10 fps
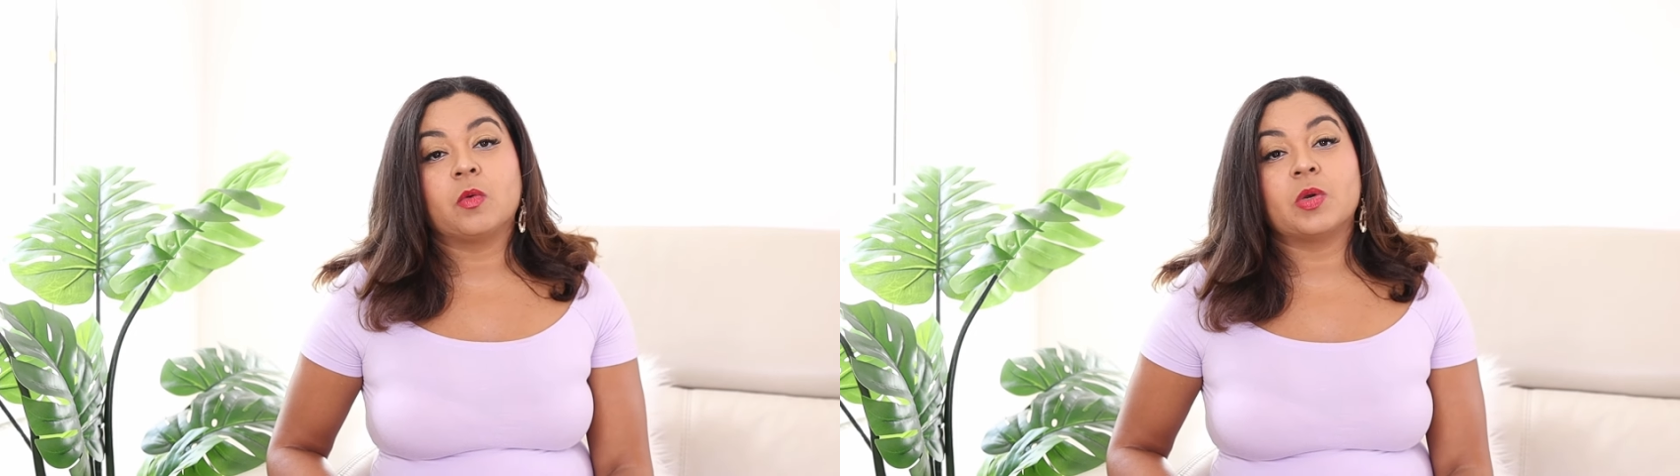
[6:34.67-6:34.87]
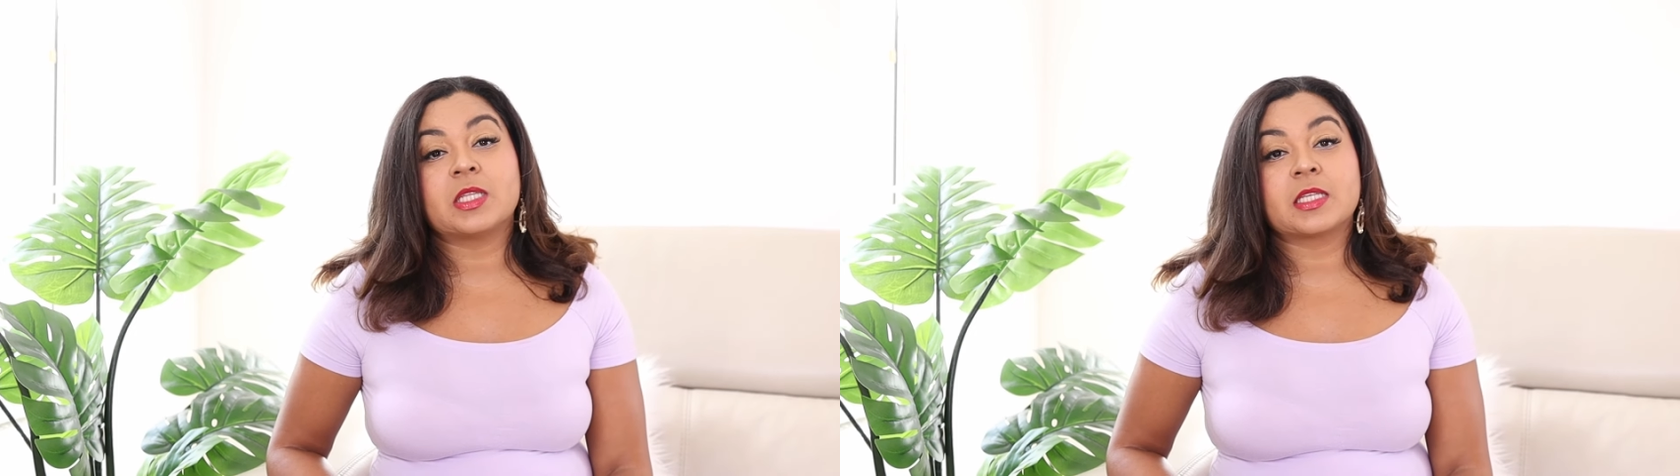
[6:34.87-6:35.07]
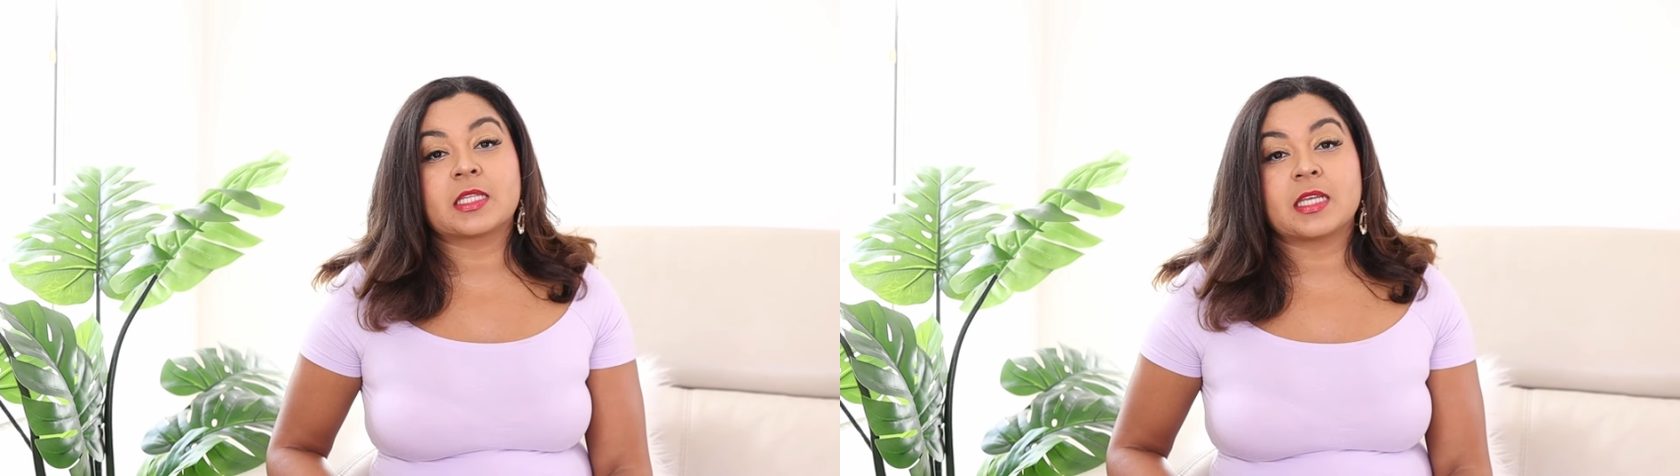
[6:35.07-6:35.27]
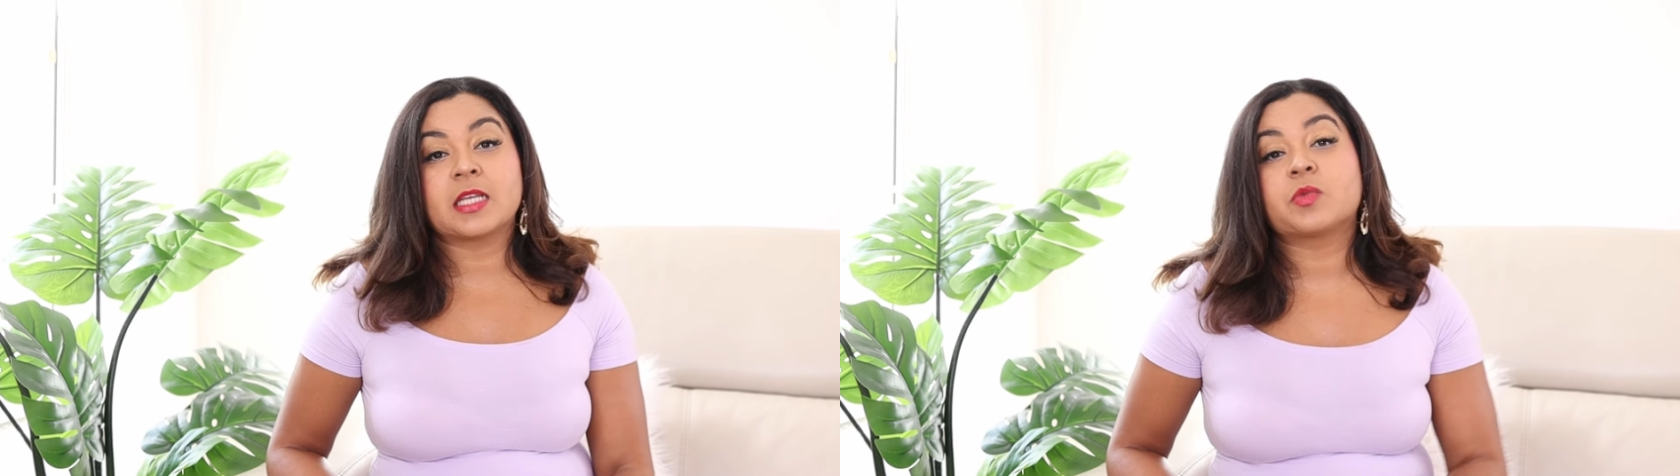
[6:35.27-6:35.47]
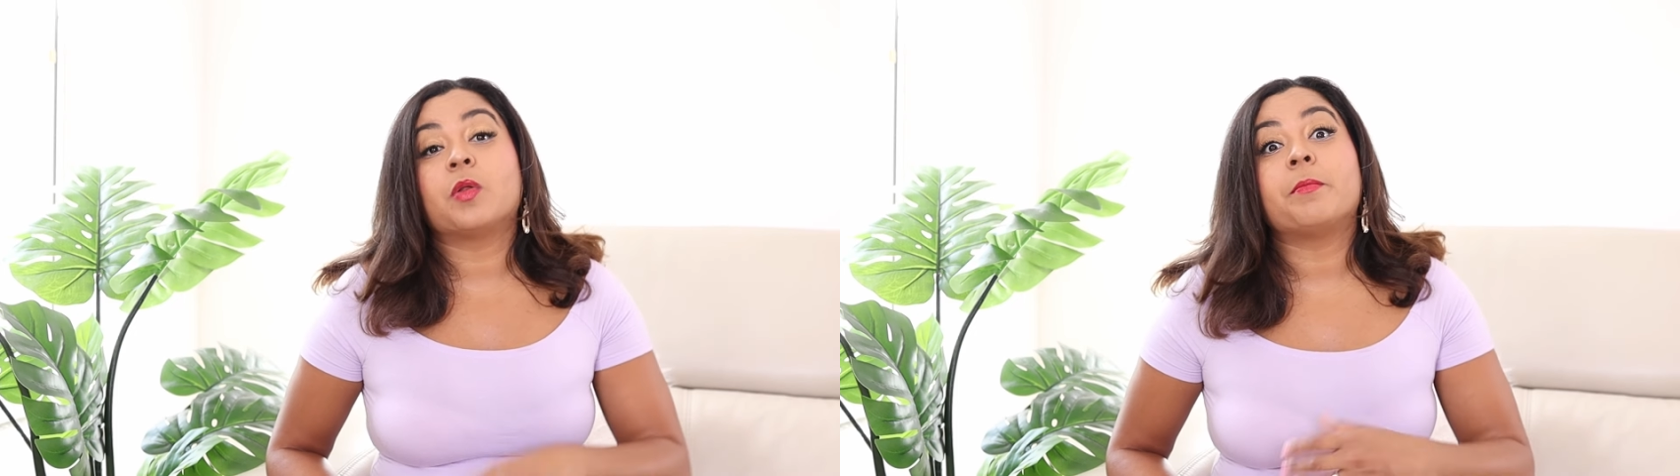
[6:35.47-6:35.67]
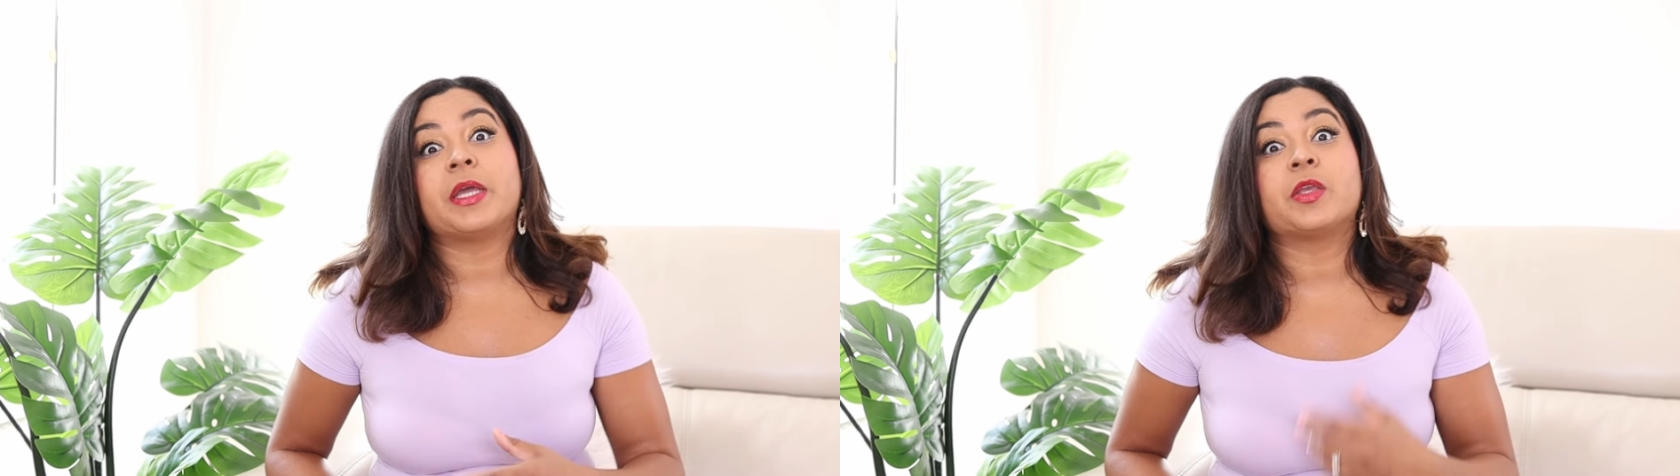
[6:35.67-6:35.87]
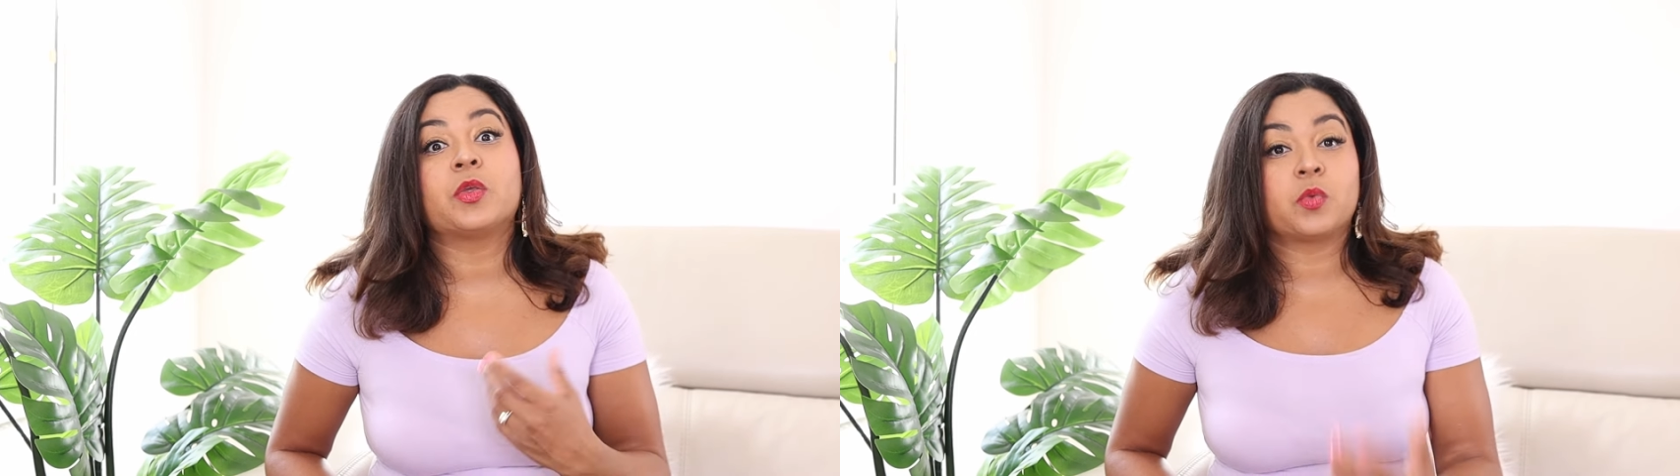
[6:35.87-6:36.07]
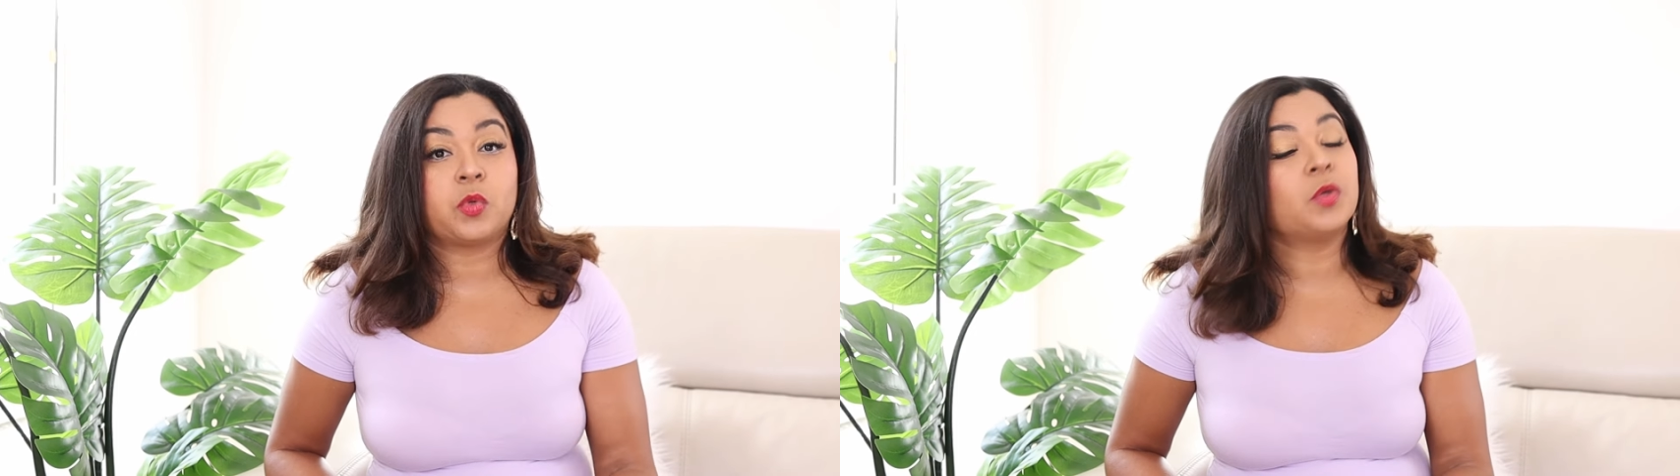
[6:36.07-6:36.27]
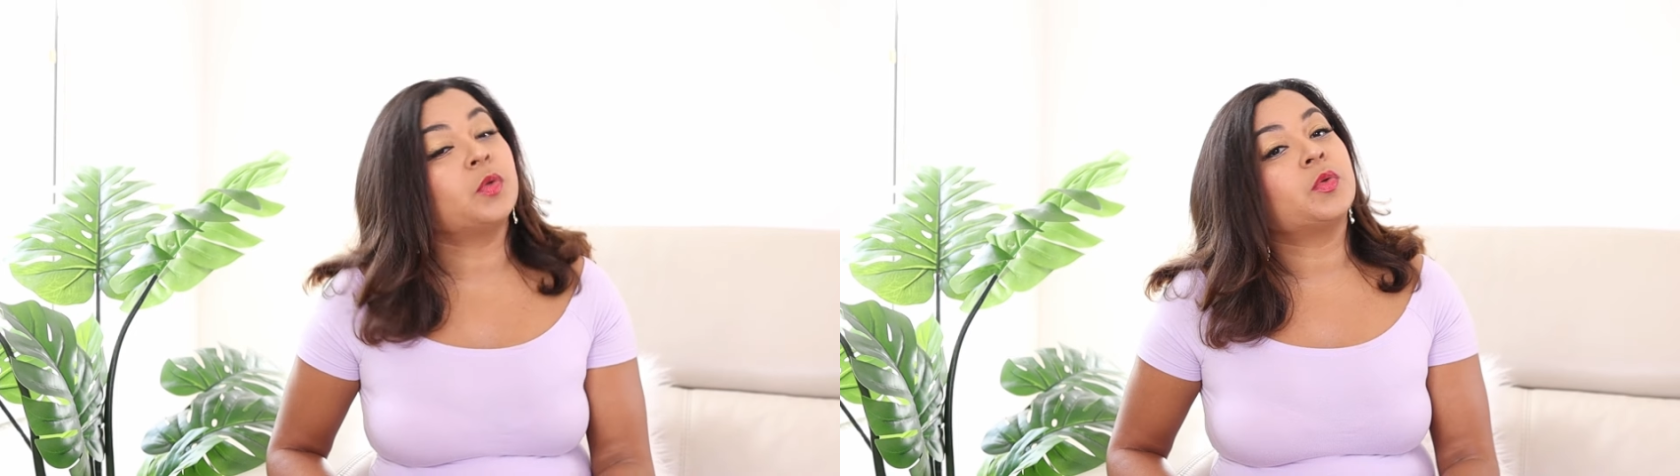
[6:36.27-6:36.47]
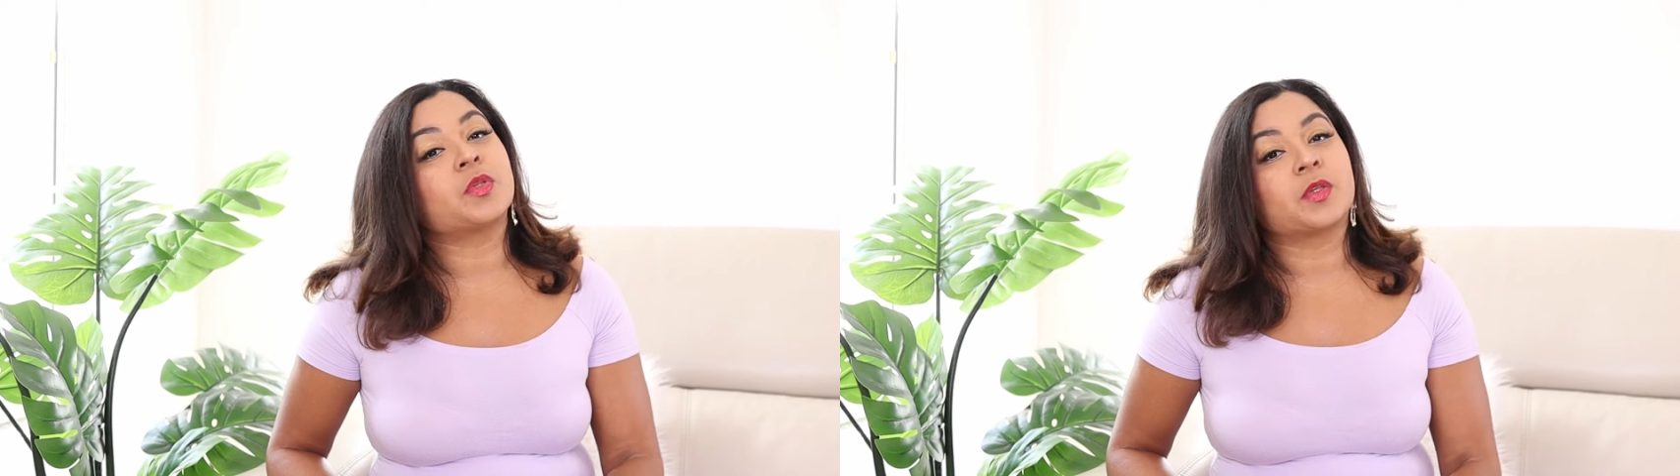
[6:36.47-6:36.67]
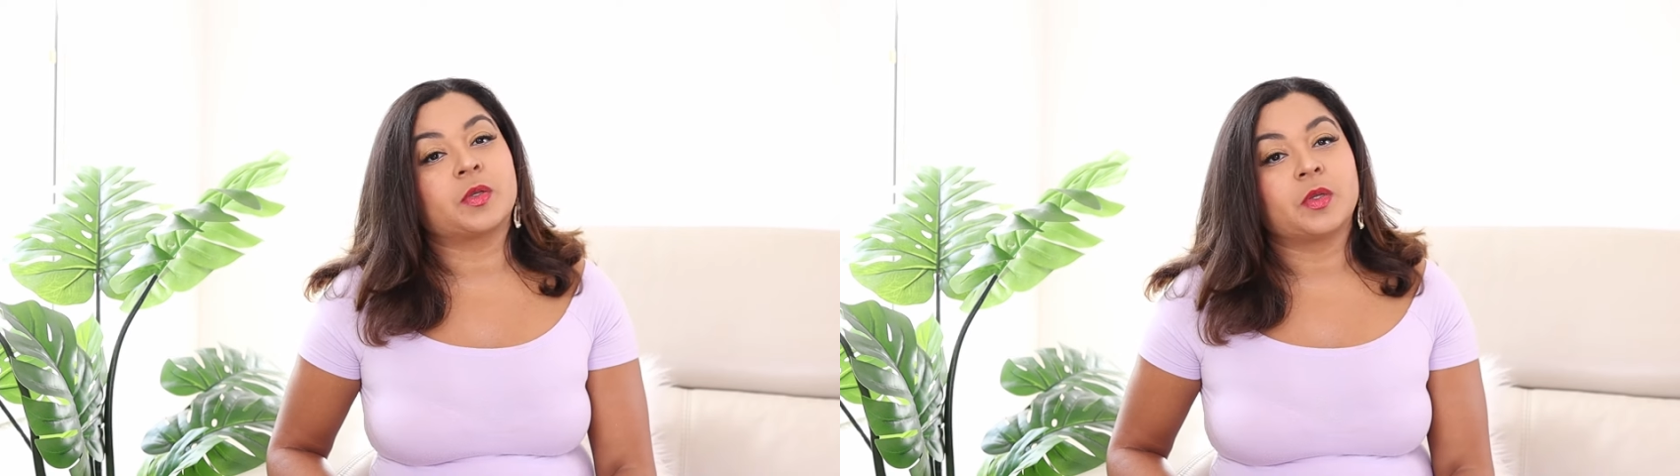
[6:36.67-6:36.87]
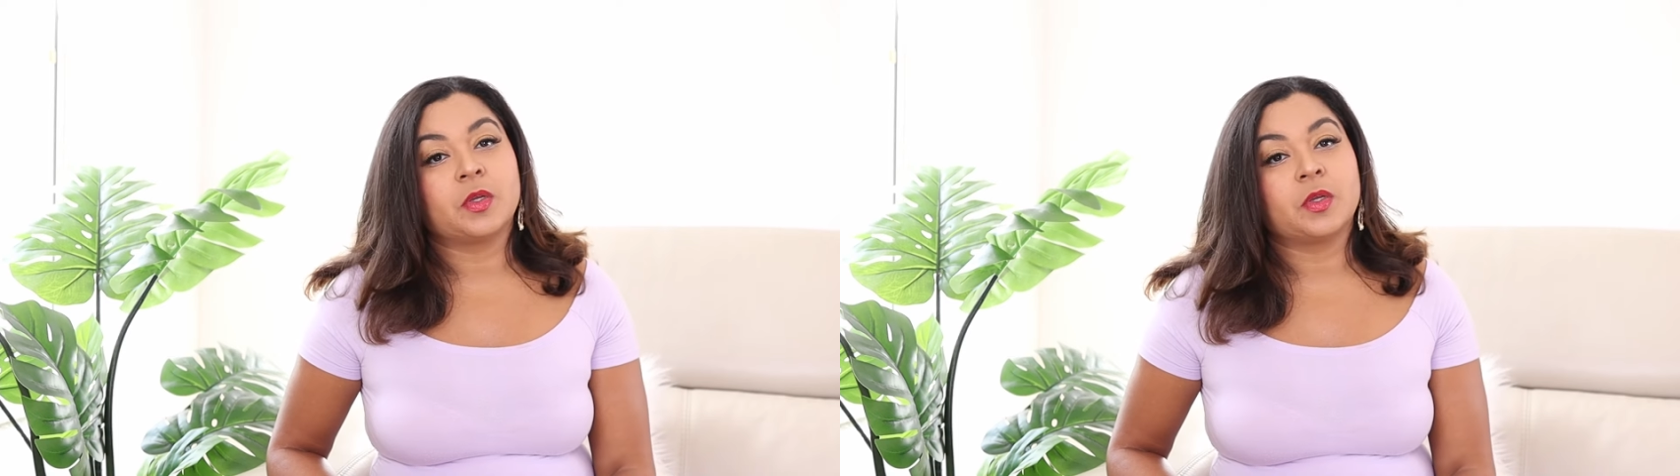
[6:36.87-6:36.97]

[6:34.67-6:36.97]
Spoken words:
what success will make you lose.